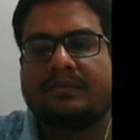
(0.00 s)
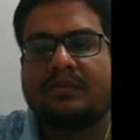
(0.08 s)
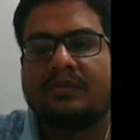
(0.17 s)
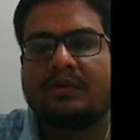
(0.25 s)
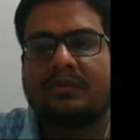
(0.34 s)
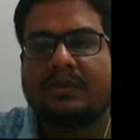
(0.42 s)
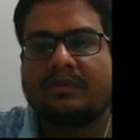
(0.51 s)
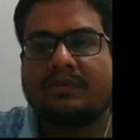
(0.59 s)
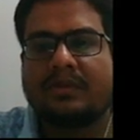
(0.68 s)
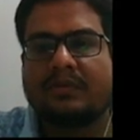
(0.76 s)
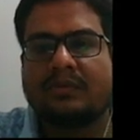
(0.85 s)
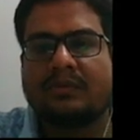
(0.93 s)
So it means we
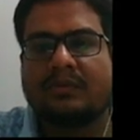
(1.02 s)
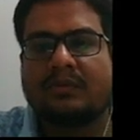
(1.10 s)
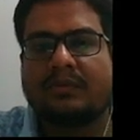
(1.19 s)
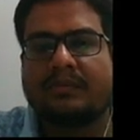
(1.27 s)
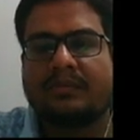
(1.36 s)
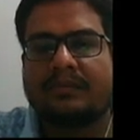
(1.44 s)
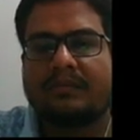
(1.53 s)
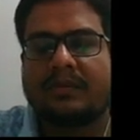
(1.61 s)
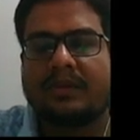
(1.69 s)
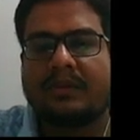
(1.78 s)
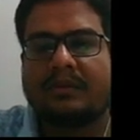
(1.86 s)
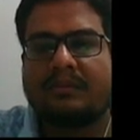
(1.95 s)
have to do
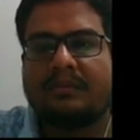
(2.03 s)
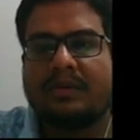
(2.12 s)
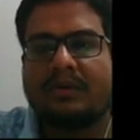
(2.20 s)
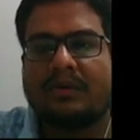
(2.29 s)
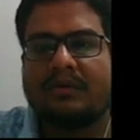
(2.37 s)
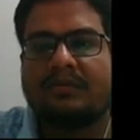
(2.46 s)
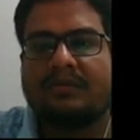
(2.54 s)
P of